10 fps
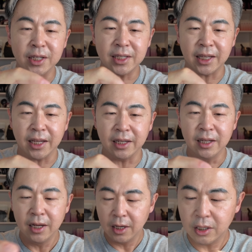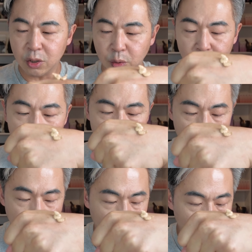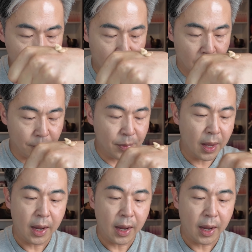skin. So I'm going to do about two pump.